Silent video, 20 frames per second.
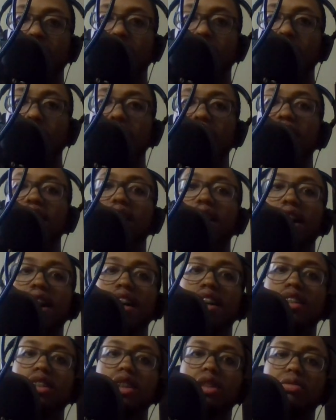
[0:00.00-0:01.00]
And then the
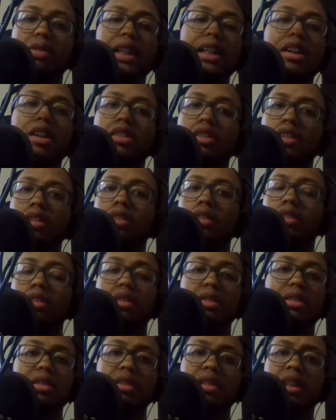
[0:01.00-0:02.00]
Coyotes,
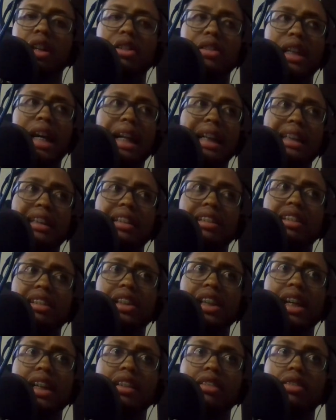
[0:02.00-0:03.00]
no, not the
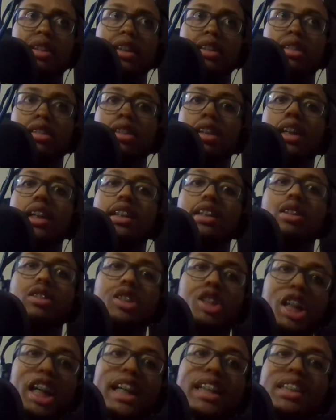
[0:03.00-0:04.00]
Atlanta Thrashers. The
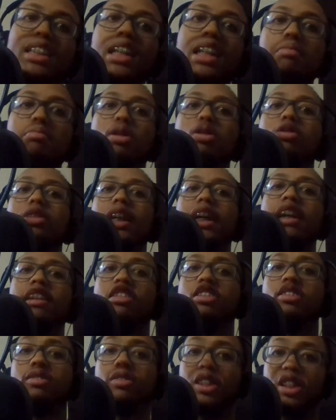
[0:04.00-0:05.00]
Jets, they moved to
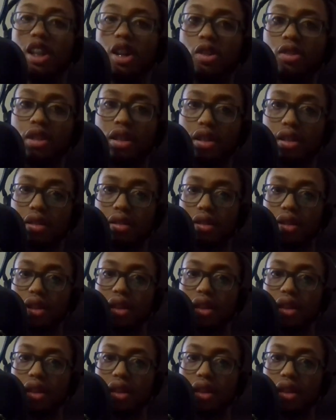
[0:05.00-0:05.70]
Arizona.